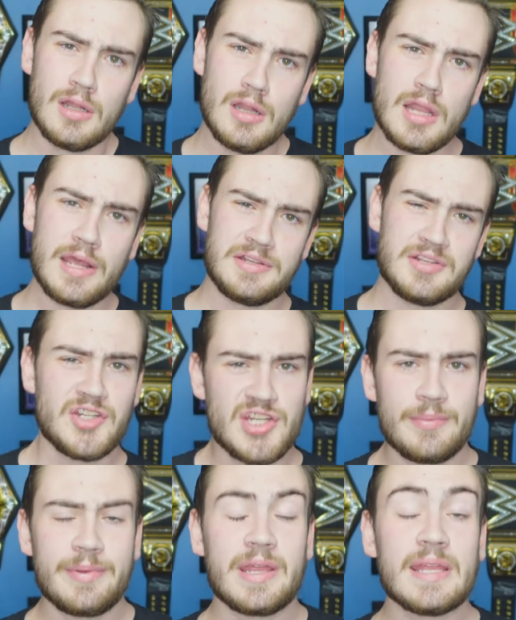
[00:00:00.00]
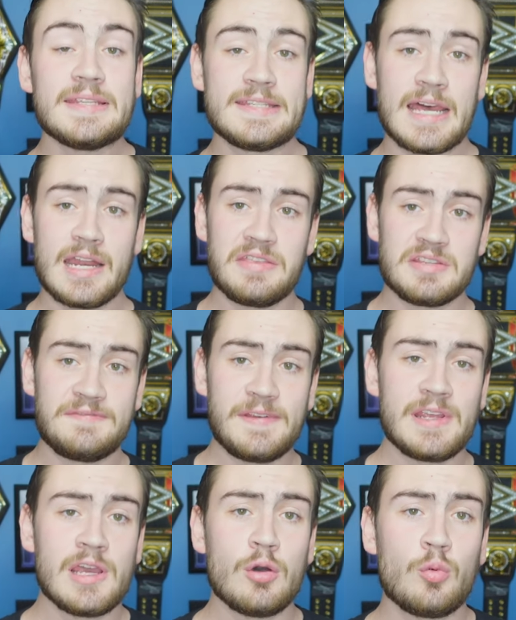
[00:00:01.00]
Ladies and gentlemen, inside of this
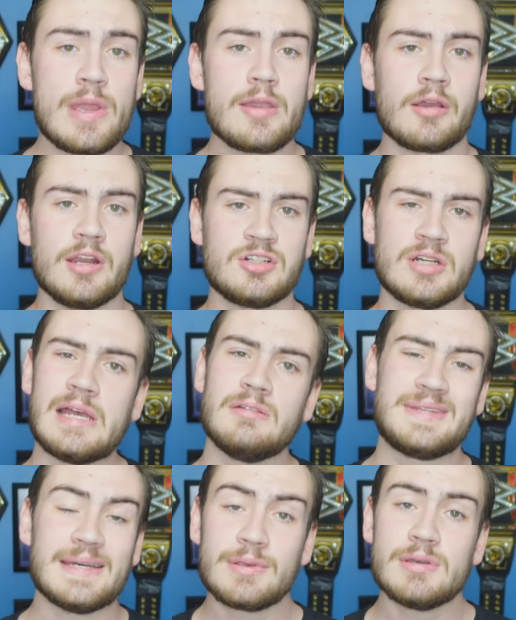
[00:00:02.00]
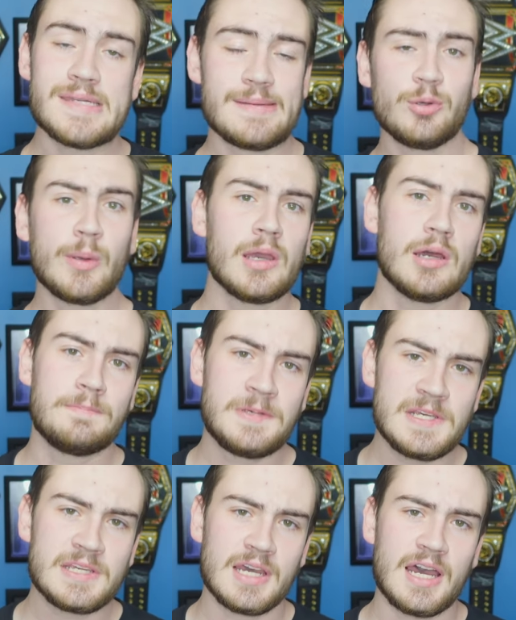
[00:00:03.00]
video, we are going to try out WWE on
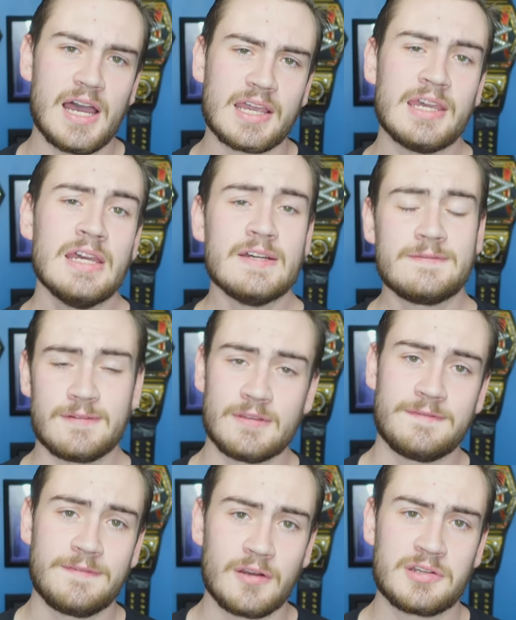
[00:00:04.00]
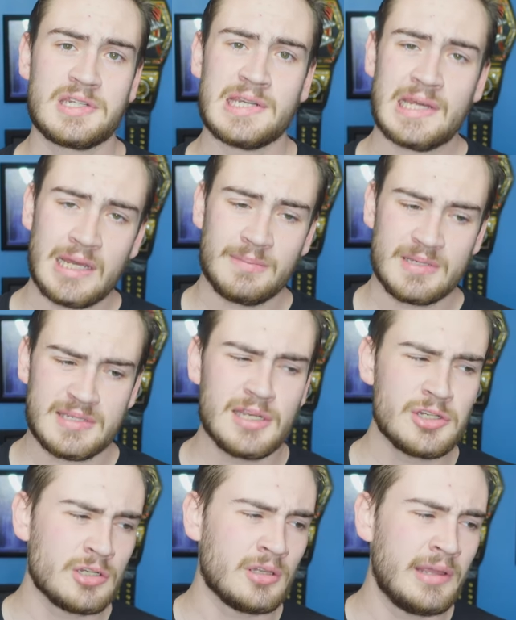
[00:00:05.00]
Peacock for the first time.
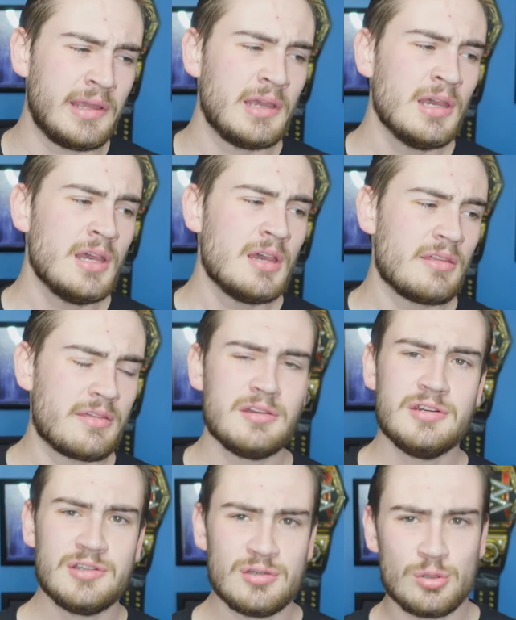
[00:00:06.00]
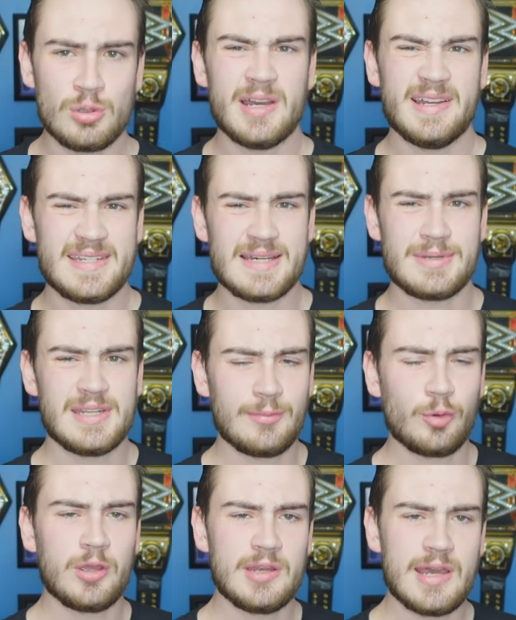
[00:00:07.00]
Essentially, the new WWE